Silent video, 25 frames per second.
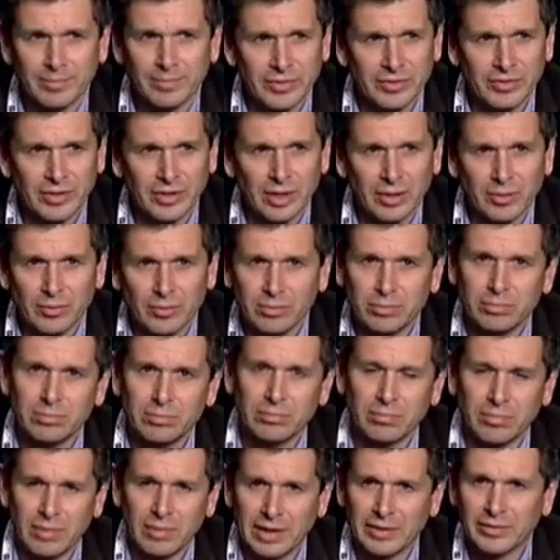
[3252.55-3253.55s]
So
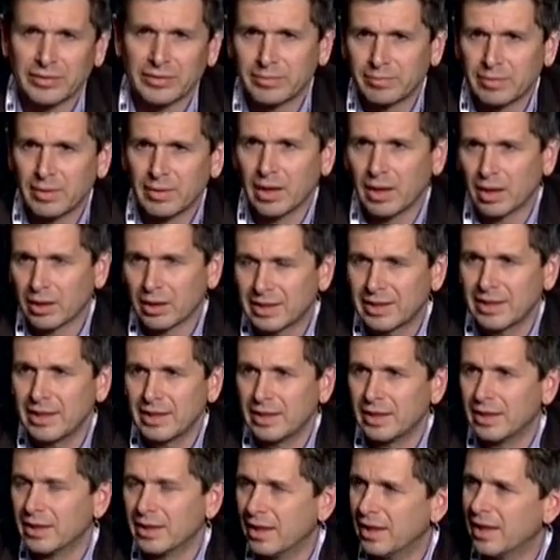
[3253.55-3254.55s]
that's a
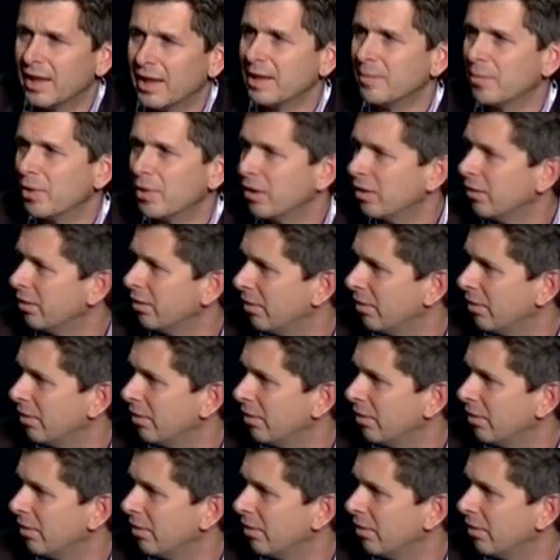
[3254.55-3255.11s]
key enabler.